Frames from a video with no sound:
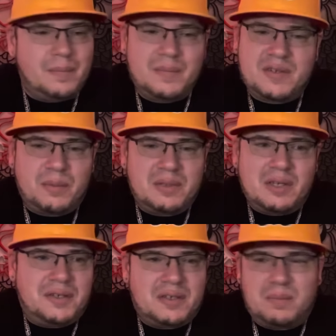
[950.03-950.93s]
Someone that
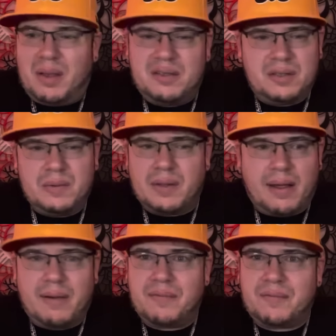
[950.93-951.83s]
just makes you
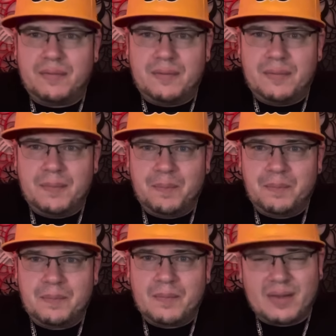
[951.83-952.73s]
laugh,
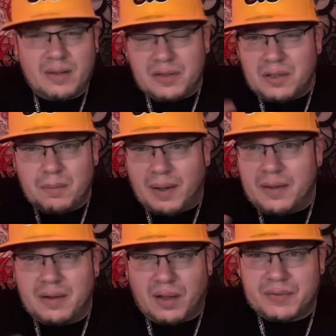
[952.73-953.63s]
takes your
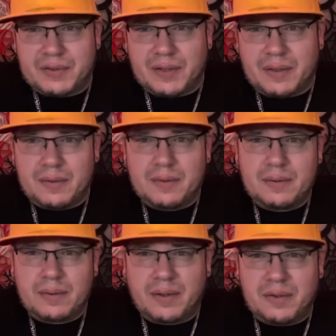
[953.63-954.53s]
mind off shit,
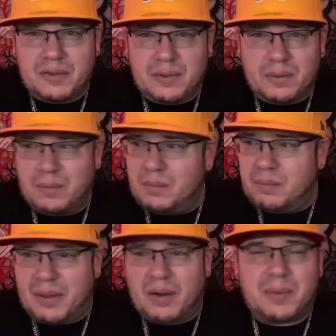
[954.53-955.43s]
gives you
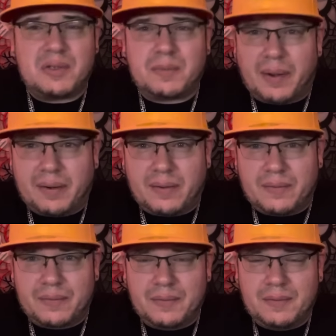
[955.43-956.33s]
better perspective.
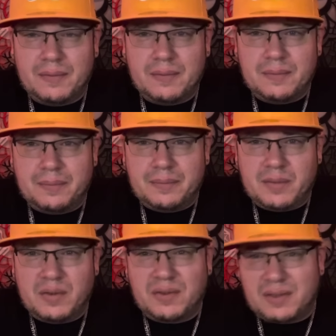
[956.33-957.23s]

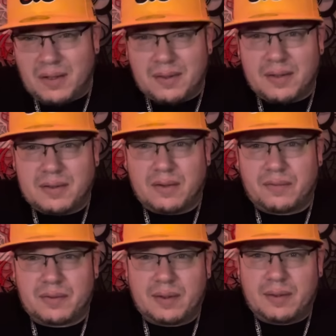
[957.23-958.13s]
You see things
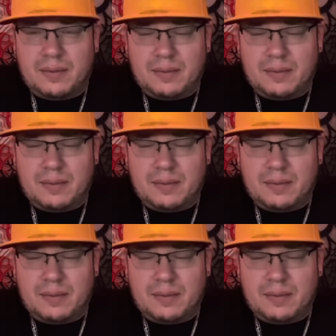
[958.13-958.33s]
differently.